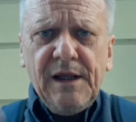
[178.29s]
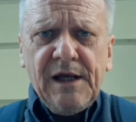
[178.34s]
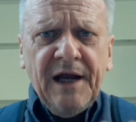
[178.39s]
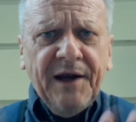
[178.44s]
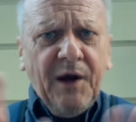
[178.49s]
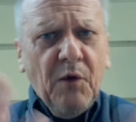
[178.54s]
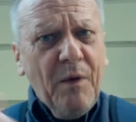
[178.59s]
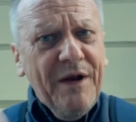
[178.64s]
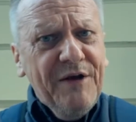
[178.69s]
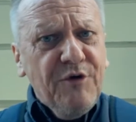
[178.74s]

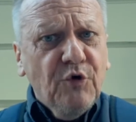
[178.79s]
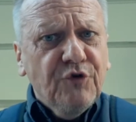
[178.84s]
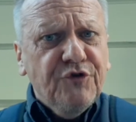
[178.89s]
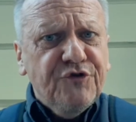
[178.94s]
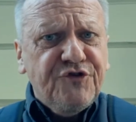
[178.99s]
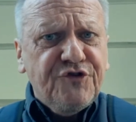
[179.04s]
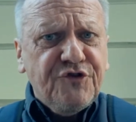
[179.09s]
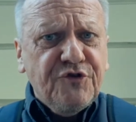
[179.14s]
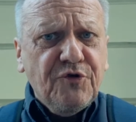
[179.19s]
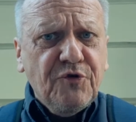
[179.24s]
And I went on
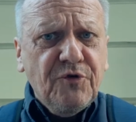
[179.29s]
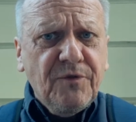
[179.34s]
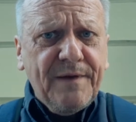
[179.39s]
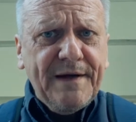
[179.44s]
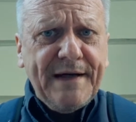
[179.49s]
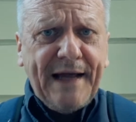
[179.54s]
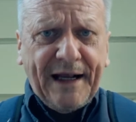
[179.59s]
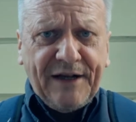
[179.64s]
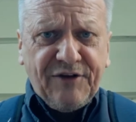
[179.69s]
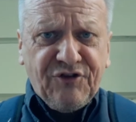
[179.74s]
to the
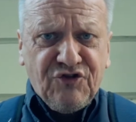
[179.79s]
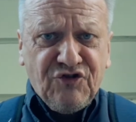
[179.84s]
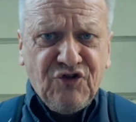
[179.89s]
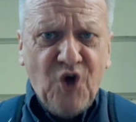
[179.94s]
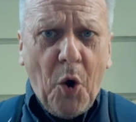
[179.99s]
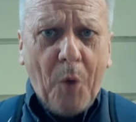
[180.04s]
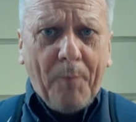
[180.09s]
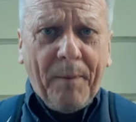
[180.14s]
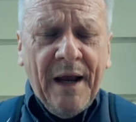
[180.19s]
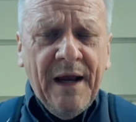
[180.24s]
next
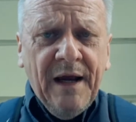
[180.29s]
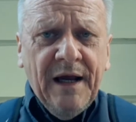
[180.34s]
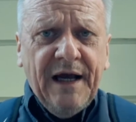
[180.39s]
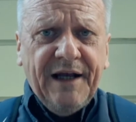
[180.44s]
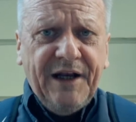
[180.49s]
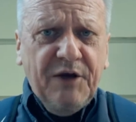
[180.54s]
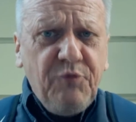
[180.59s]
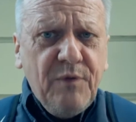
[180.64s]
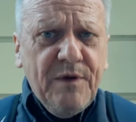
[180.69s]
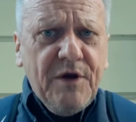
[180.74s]
stop,
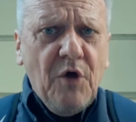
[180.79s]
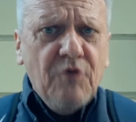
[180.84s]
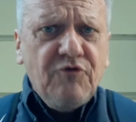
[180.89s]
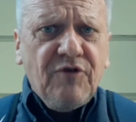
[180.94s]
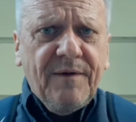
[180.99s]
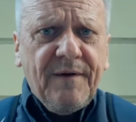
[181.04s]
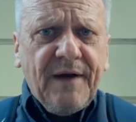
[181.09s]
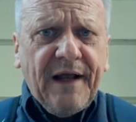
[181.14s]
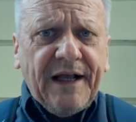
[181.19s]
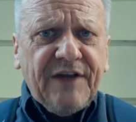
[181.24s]
and as we're going to
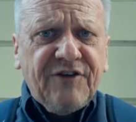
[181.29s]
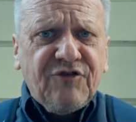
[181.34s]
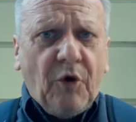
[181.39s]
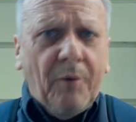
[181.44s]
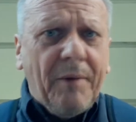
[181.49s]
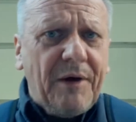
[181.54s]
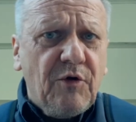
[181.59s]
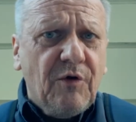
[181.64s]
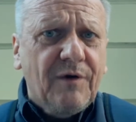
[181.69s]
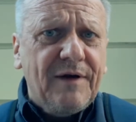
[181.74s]
the next
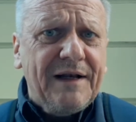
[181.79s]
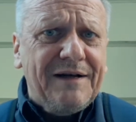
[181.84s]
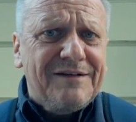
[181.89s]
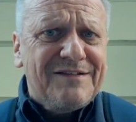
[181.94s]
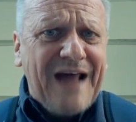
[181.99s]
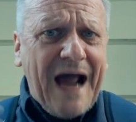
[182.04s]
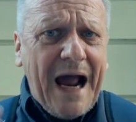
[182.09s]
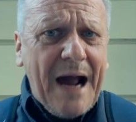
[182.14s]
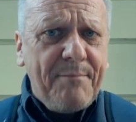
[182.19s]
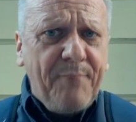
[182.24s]
stop, I got a little
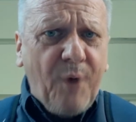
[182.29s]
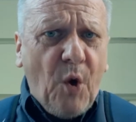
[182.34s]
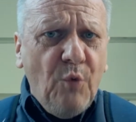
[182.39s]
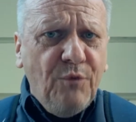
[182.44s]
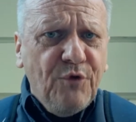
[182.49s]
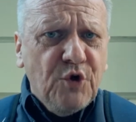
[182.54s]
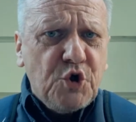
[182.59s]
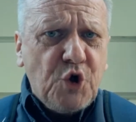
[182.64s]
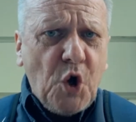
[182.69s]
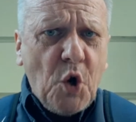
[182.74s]
tap on
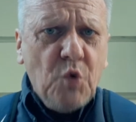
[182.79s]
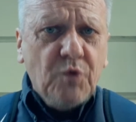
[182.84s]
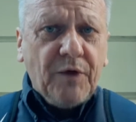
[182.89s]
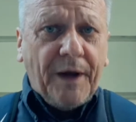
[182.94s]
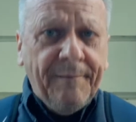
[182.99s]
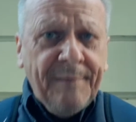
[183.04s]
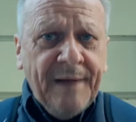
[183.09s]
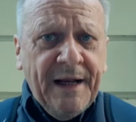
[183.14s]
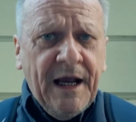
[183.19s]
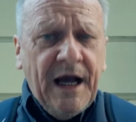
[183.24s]
the shoulder,
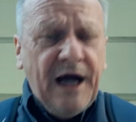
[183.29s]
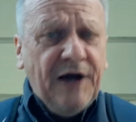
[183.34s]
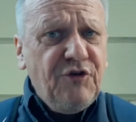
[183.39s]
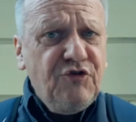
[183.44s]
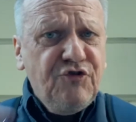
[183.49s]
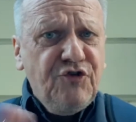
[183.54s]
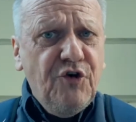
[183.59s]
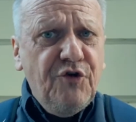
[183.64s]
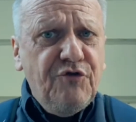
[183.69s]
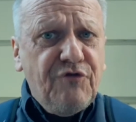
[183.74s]
and I
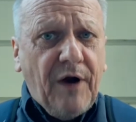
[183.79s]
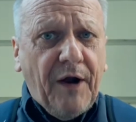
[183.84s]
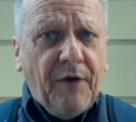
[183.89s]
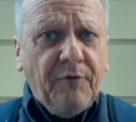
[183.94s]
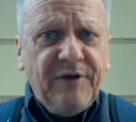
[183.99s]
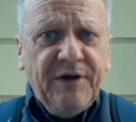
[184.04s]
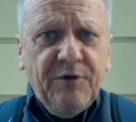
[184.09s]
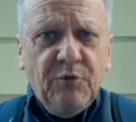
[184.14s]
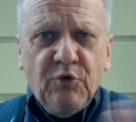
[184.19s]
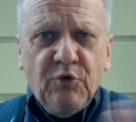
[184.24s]
turned
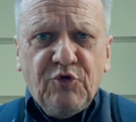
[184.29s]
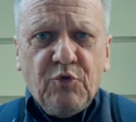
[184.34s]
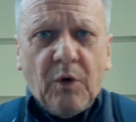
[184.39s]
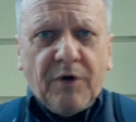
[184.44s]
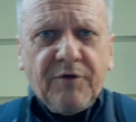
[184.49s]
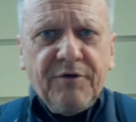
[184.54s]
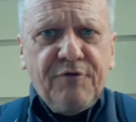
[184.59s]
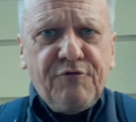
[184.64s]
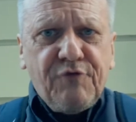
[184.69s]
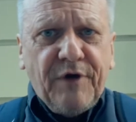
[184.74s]
round, and it one
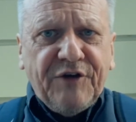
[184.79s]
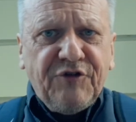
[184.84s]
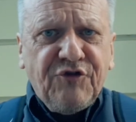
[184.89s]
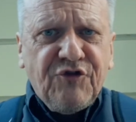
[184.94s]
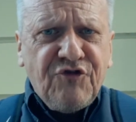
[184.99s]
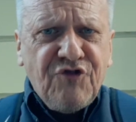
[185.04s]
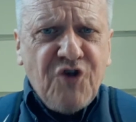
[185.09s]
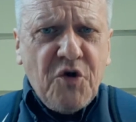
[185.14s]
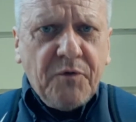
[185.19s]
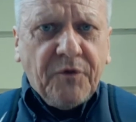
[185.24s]
of the French
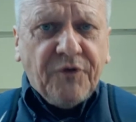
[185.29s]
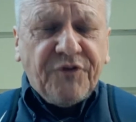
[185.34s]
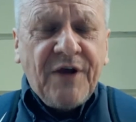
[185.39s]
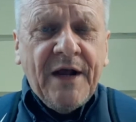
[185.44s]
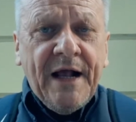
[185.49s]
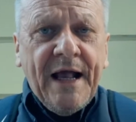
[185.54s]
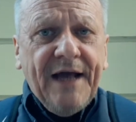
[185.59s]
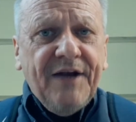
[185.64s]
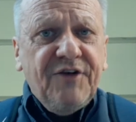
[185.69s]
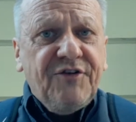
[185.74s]
students,
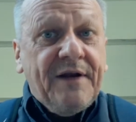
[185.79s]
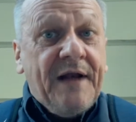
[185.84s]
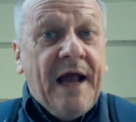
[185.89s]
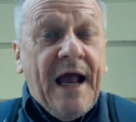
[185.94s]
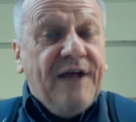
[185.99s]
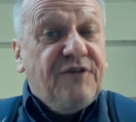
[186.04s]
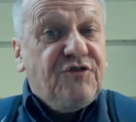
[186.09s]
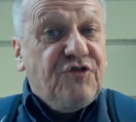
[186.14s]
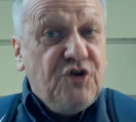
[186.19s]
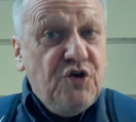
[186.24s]
and he said,
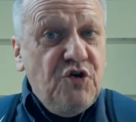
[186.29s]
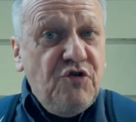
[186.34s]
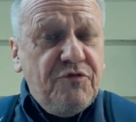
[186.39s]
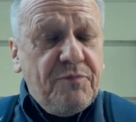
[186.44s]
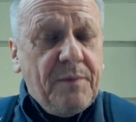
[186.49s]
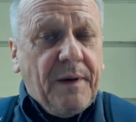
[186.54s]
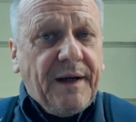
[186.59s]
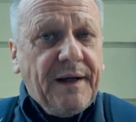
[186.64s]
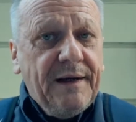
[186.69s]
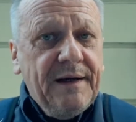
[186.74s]

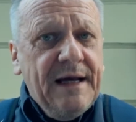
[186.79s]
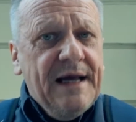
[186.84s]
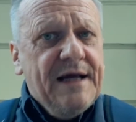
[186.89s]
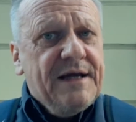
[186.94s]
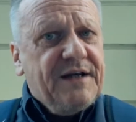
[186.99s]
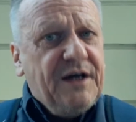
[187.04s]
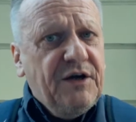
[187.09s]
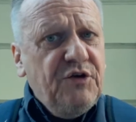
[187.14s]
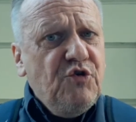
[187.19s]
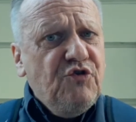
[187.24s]
"Excuse me,
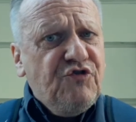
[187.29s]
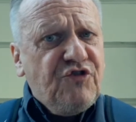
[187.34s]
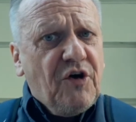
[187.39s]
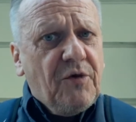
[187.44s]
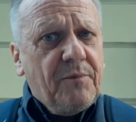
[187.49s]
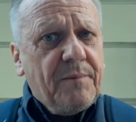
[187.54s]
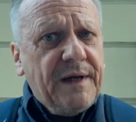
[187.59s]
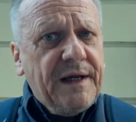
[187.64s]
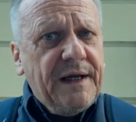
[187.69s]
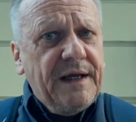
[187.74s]
can you tell
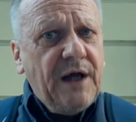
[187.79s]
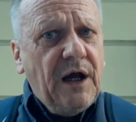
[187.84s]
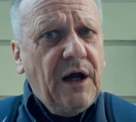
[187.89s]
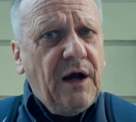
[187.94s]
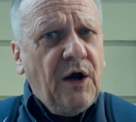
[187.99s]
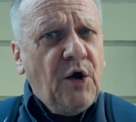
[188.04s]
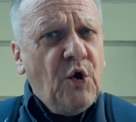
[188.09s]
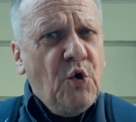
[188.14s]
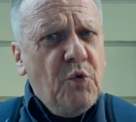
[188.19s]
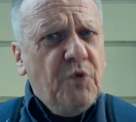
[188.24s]
me
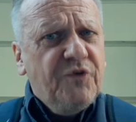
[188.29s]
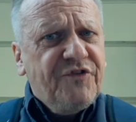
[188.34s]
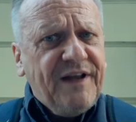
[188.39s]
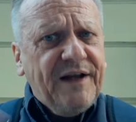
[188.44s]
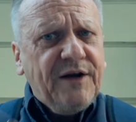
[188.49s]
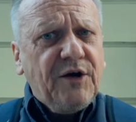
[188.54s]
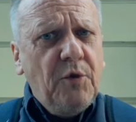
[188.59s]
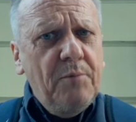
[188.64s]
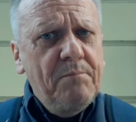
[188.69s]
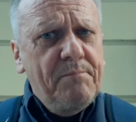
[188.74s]
who was
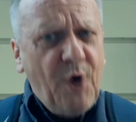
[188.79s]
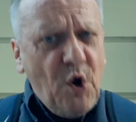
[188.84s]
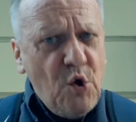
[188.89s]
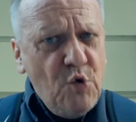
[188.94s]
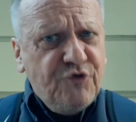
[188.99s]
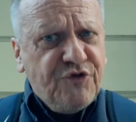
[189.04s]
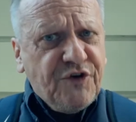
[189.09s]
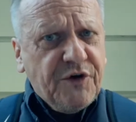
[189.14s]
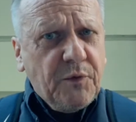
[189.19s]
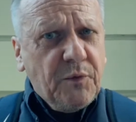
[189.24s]
that
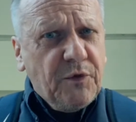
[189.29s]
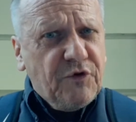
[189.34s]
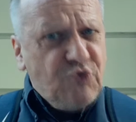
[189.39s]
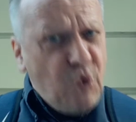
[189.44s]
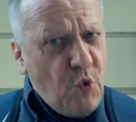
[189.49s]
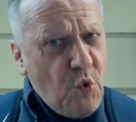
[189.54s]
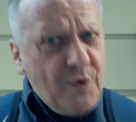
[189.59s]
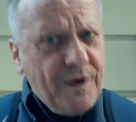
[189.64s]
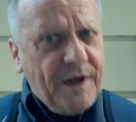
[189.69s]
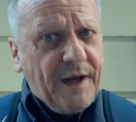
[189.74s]
composer you were
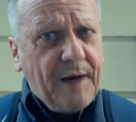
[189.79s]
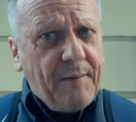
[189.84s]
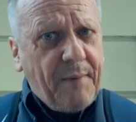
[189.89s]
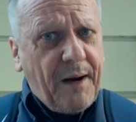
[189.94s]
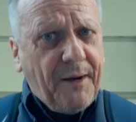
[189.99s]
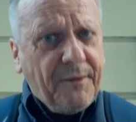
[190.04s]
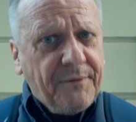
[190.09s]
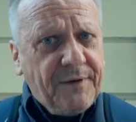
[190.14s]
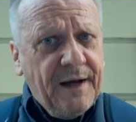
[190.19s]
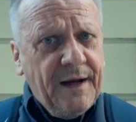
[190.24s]
talking
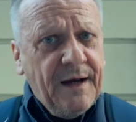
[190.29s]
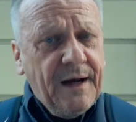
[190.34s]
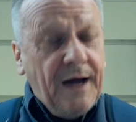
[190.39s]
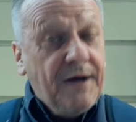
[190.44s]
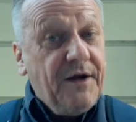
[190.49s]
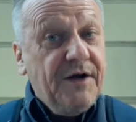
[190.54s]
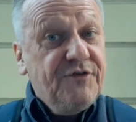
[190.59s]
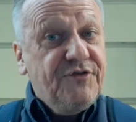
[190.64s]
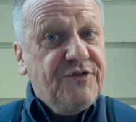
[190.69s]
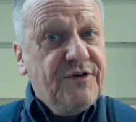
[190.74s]
about?"
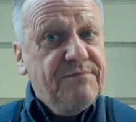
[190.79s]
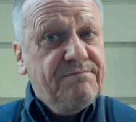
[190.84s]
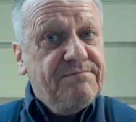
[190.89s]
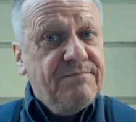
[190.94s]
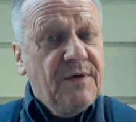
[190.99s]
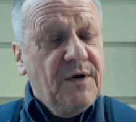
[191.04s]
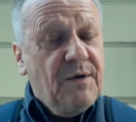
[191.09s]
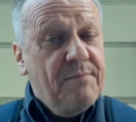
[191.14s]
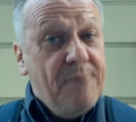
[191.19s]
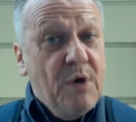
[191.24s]
And I said,
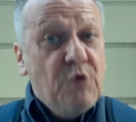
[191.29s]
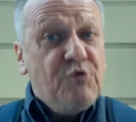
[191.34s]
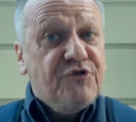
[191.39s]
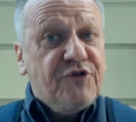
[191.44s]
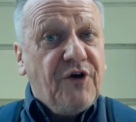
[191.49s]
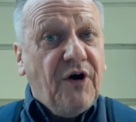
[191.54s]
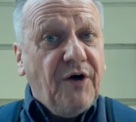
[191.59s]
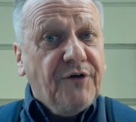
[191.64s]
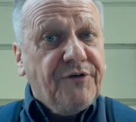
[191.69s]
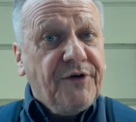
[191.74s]

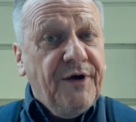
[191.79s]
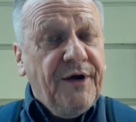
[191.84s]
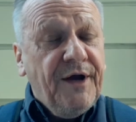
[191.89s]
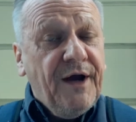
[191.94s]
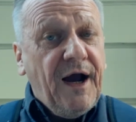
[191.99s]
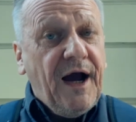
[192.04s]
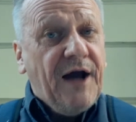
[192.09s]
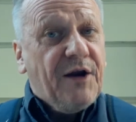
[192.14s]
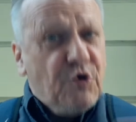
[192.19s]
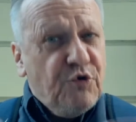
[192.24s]
"Mozart."
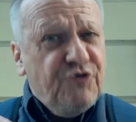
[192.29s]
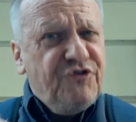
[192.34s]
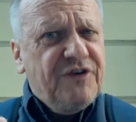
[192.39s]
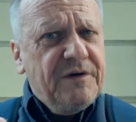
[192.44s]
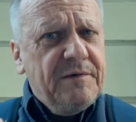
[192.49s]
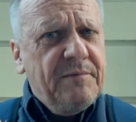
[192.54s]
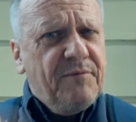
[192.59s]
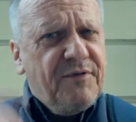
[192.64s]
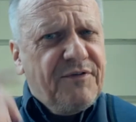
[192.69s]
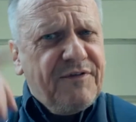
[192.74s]
And I could see
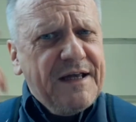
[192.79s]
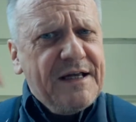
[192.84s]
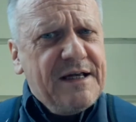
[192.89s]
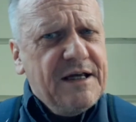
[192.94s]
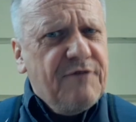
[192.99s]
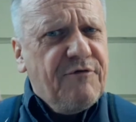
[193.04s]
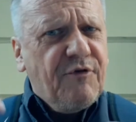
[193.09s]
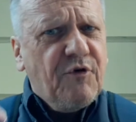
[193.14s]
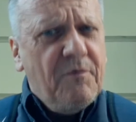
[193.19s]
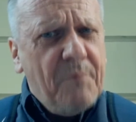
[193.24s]
him
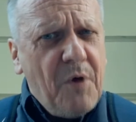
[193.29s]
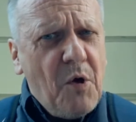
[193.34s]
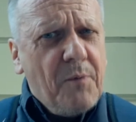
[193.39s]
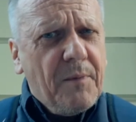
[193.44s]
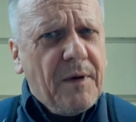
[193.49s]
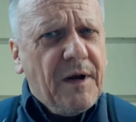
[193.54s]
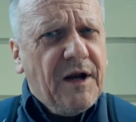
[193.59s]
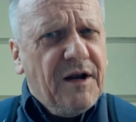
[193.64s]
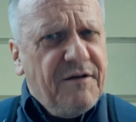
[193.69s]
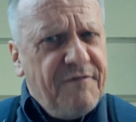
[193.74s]
thinking for a
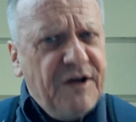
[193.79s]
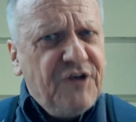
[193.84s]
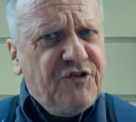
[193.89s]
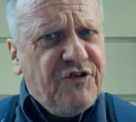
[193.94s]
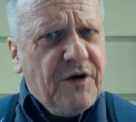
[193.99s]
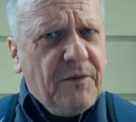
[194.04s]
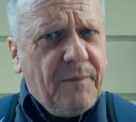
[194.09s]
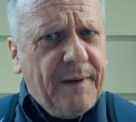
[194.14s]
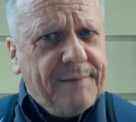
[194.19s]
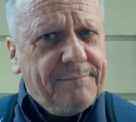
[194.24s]
moment, and
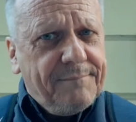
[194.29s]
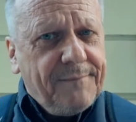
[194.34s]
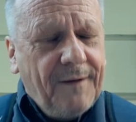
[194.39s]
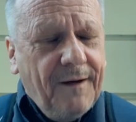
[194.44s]
eventually he went,